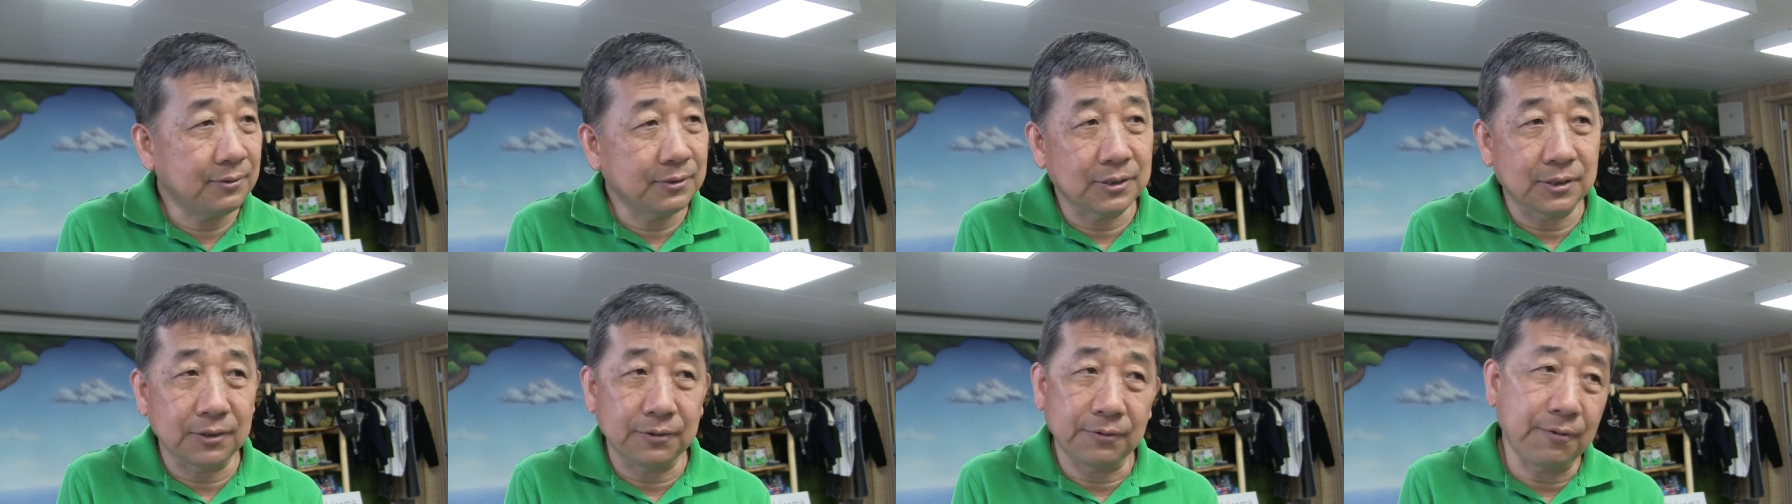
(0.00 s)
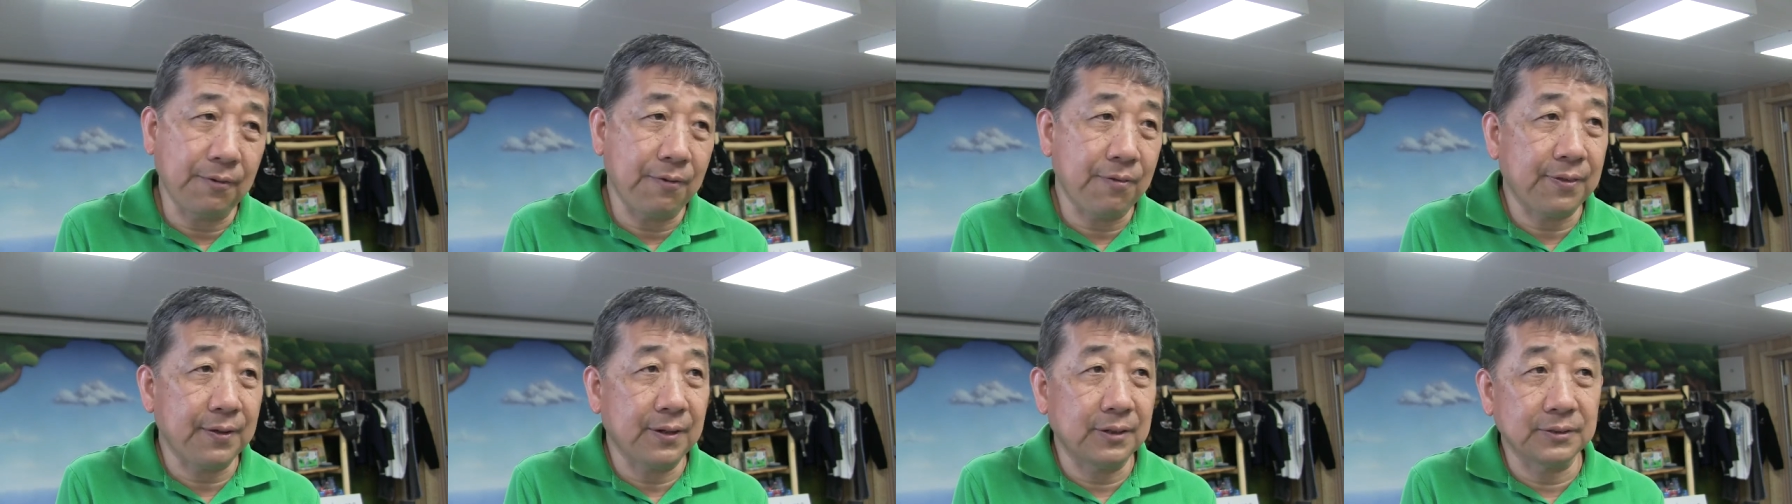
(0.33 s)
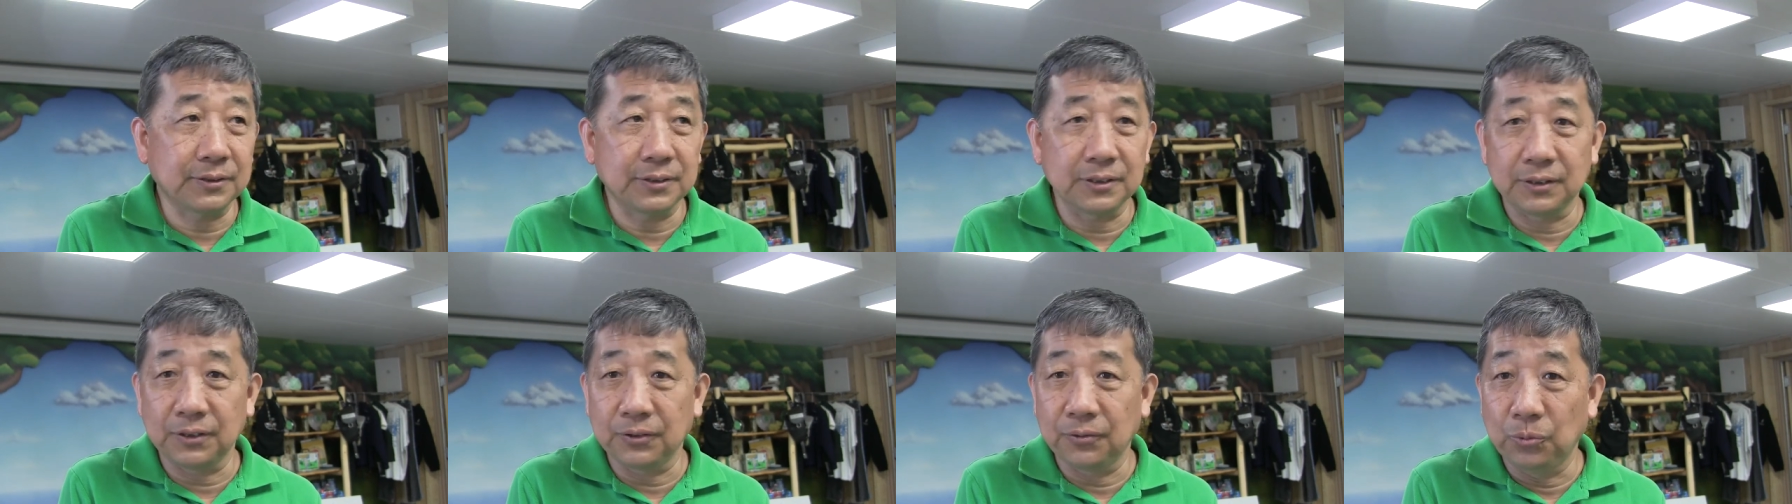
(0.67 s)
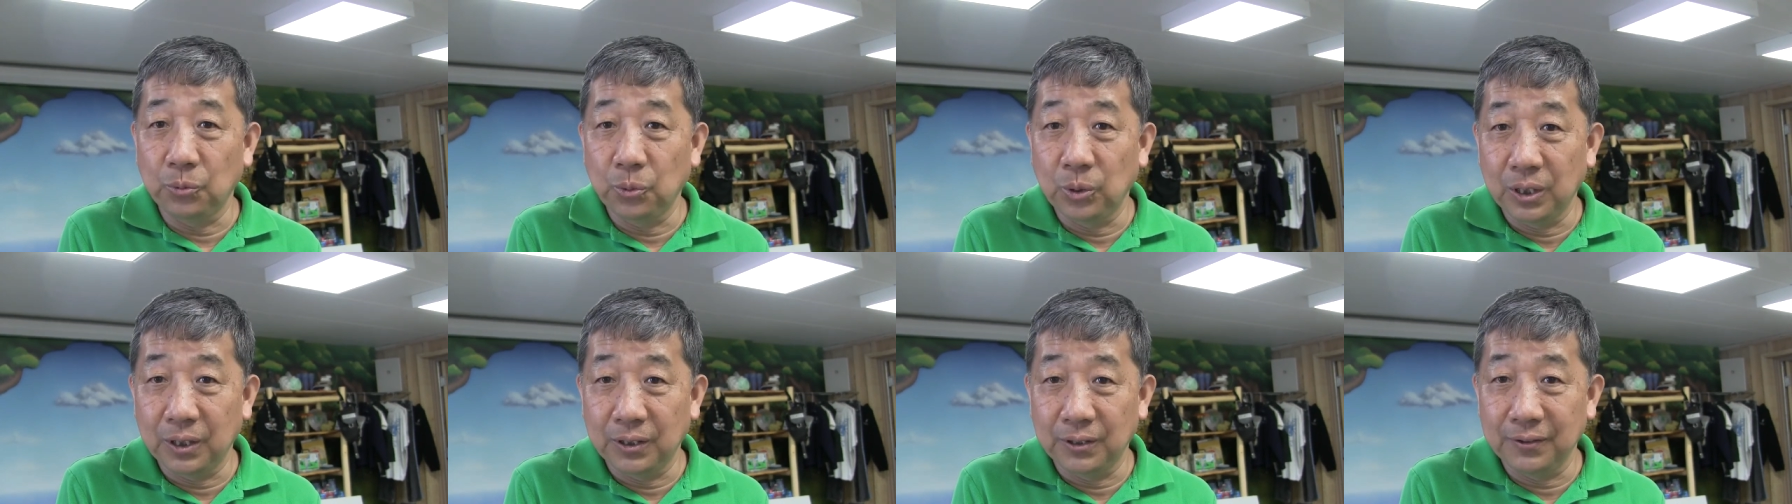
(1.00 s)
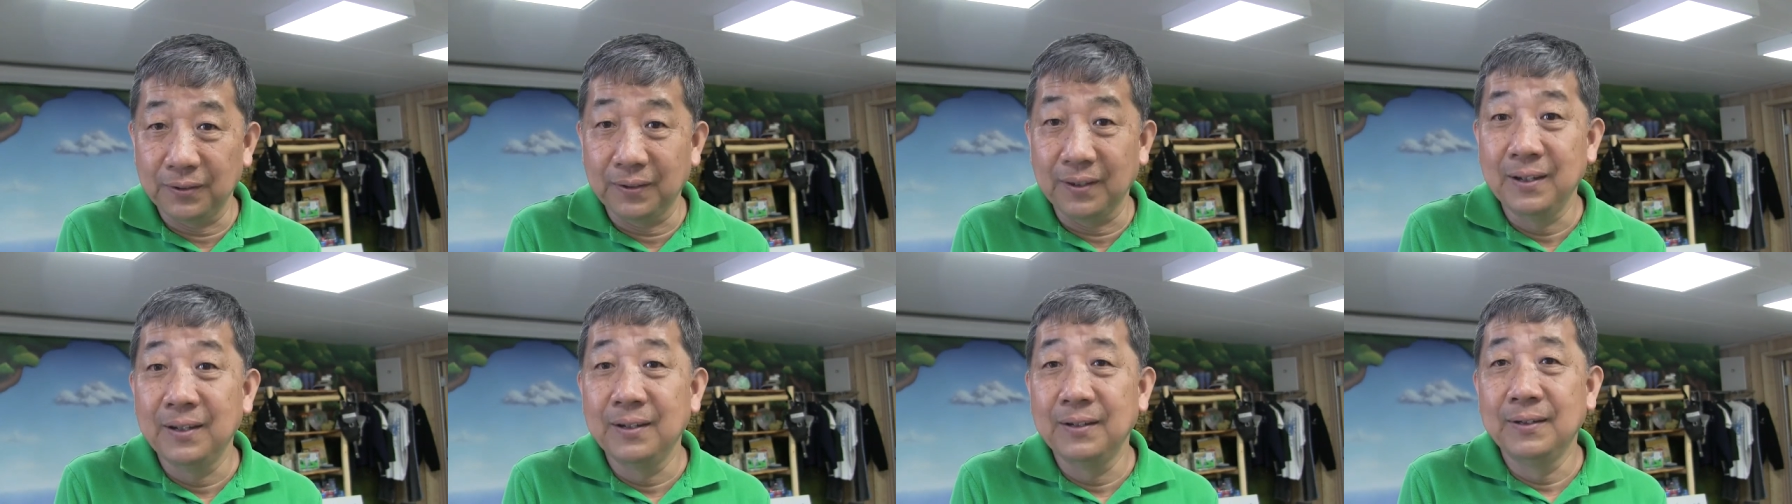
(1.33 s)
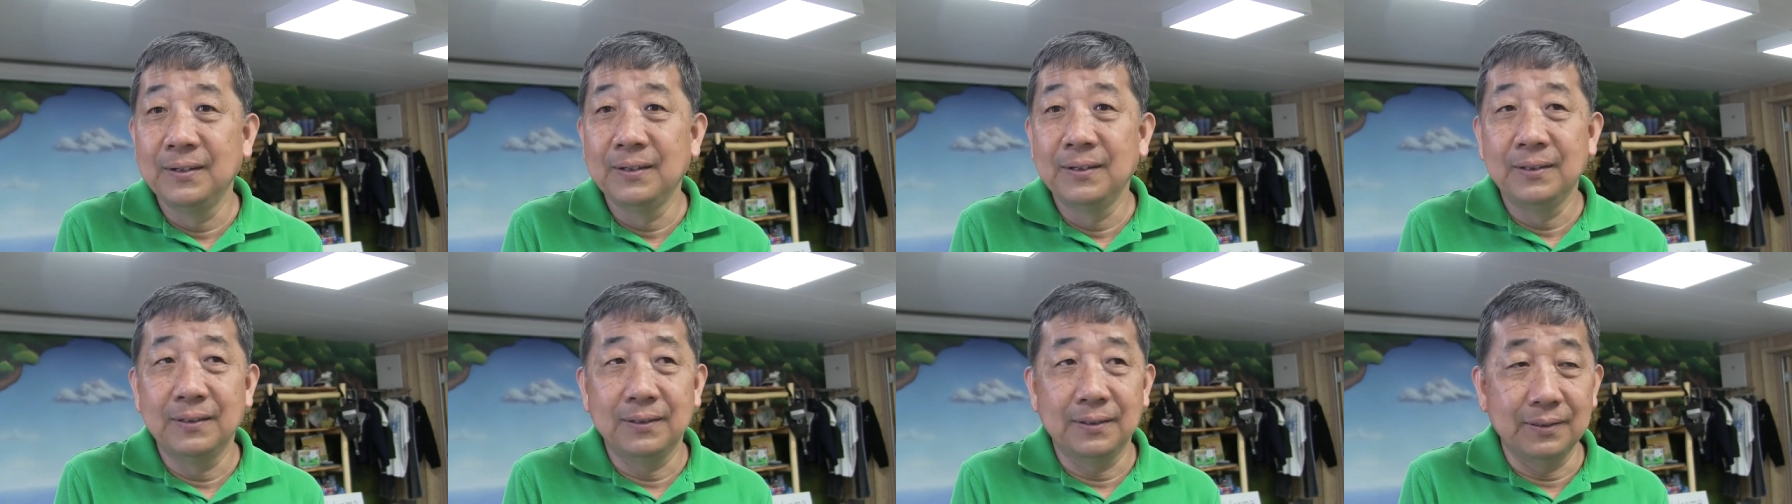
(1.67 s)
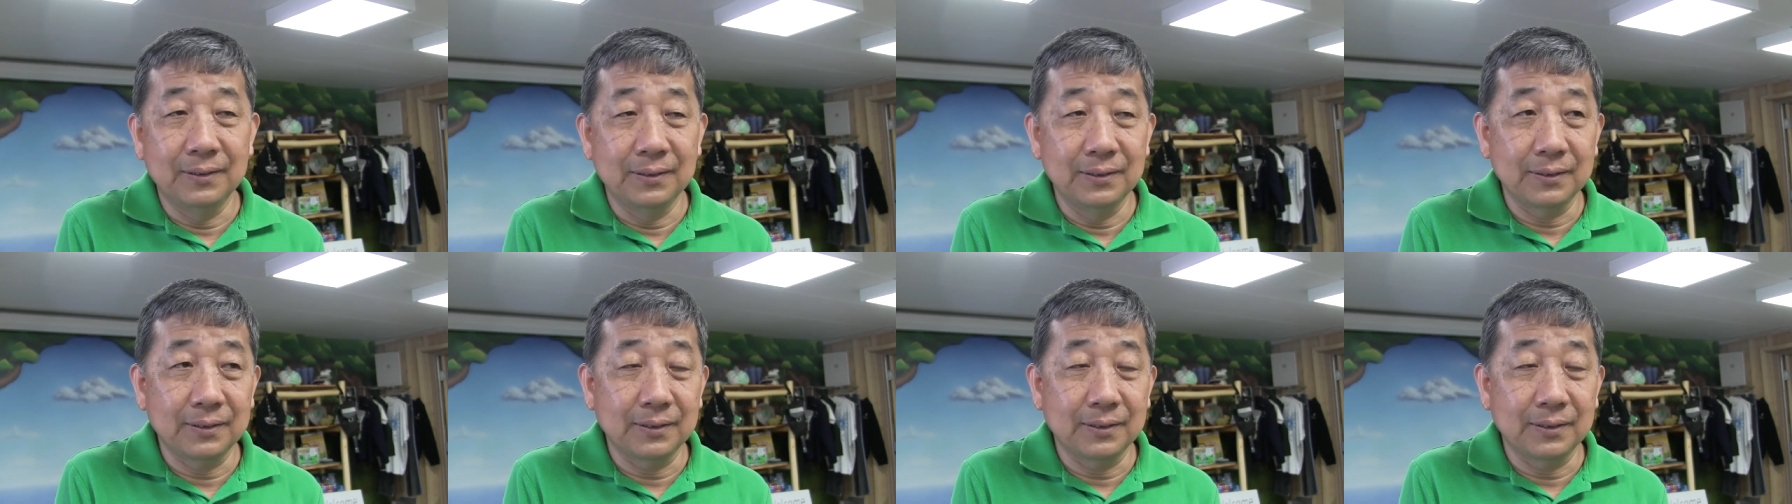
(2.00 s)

was two thousand one, uh,